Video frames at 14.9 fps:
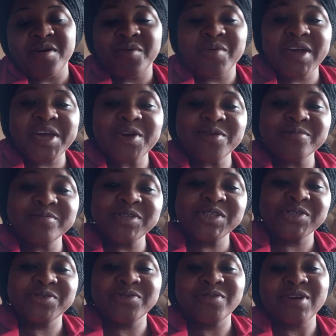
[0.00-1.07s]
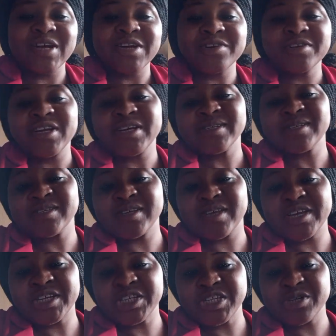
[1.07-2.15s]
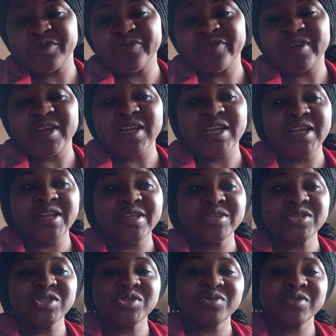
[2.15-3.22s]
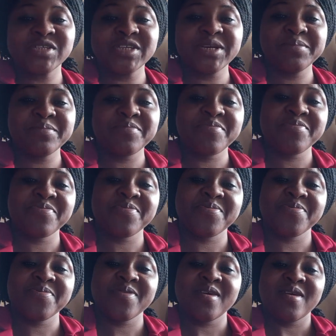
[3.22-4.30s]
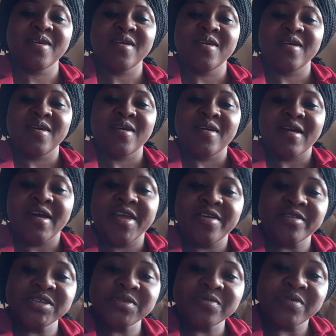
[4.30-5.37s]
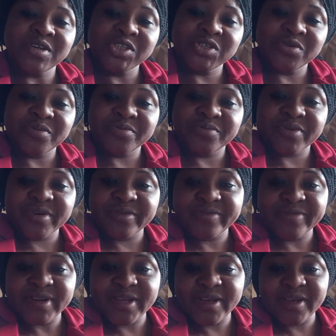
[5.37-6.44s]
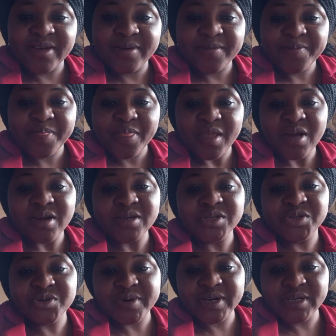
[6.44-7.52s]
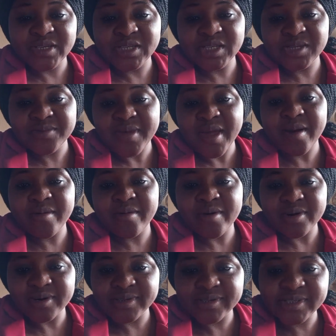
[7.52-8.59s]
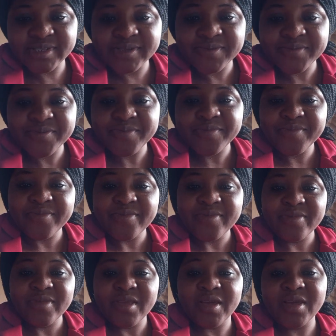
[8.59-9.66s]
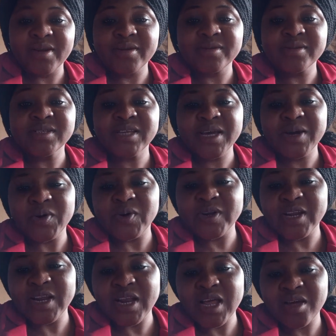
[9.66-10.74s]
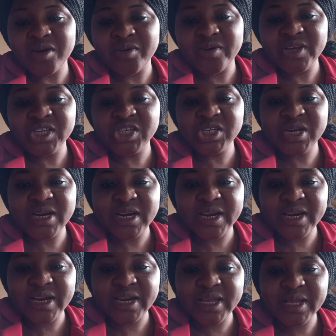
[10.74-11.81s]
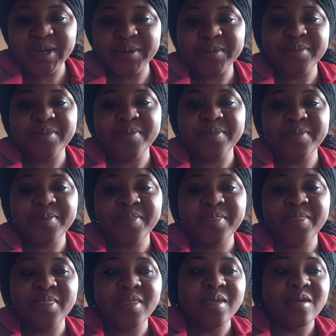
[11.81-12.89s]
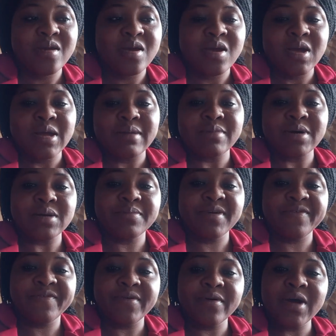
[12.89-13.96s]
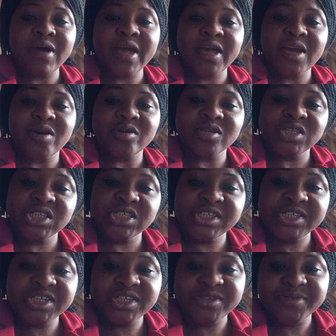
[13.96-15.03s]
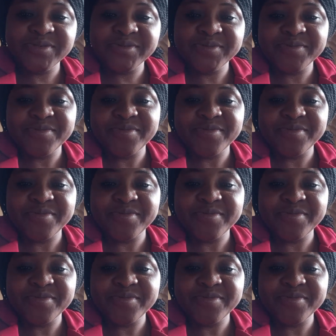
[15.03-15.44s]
Welcome to another section of our learning today. I just want to briefly address errors in second language learning. But before I continue,